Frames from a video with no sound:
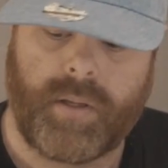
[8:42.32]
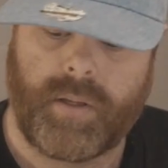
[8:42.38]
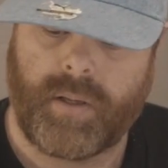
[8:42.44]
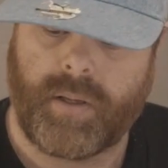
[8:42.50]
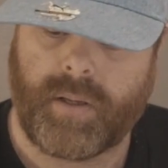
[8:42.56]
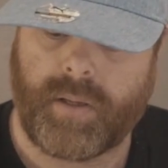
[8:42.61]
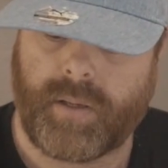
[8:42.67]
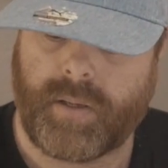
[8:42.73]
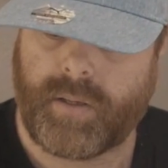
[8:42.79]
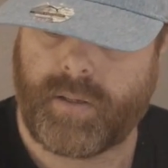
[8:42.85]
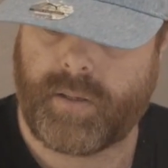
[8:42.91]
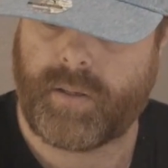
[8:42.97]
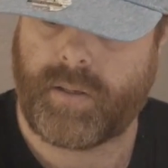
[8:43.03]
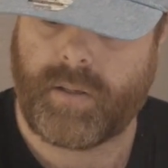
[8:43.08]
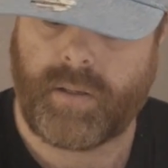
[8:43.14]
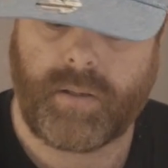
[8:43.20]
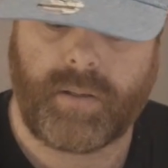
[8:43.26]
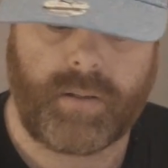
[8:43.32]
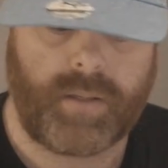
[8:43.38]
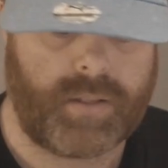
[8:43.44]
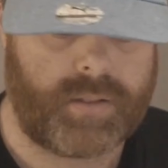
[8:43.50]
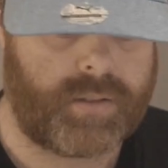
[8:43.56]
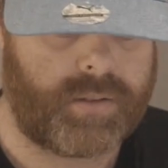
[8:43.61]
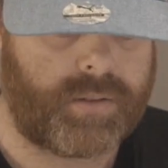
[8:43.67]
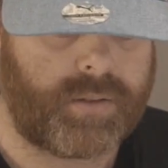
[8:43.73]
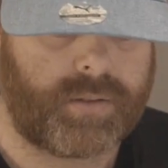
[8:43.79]

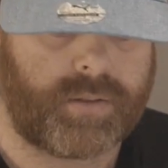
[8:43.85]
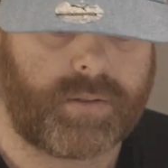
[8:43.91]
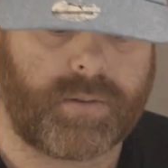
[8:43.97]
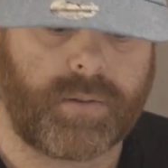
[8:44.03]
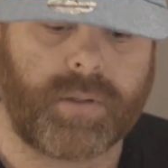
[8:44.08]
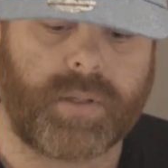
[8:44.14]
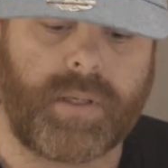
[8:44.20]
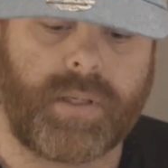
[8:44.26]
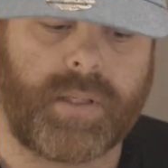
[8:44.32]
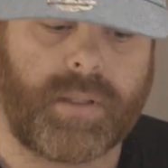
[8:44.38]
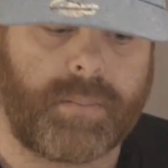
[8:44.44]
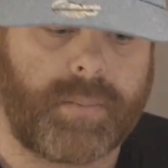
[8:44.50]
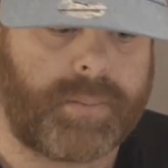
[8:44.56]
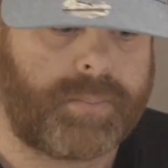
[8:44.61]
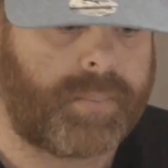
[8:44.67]
Let's just talk a little bit